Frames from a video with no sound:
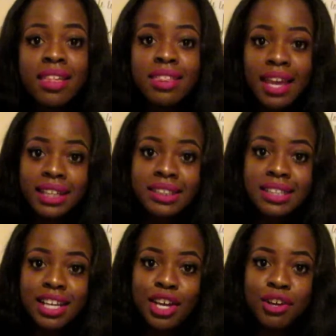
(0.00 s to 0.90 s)
That's
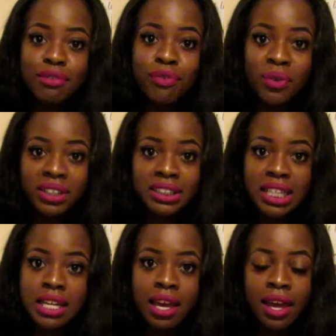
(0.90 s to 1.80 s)
it for
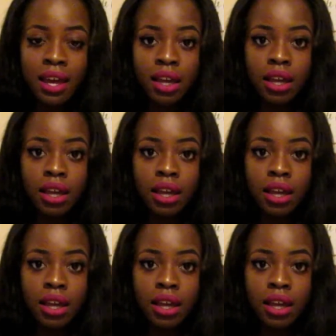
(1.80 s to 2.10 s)
today.